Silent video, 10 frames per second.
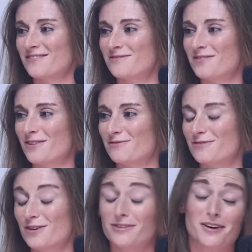
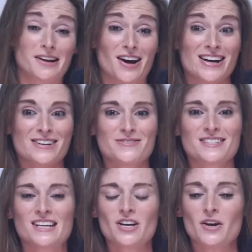of our lives,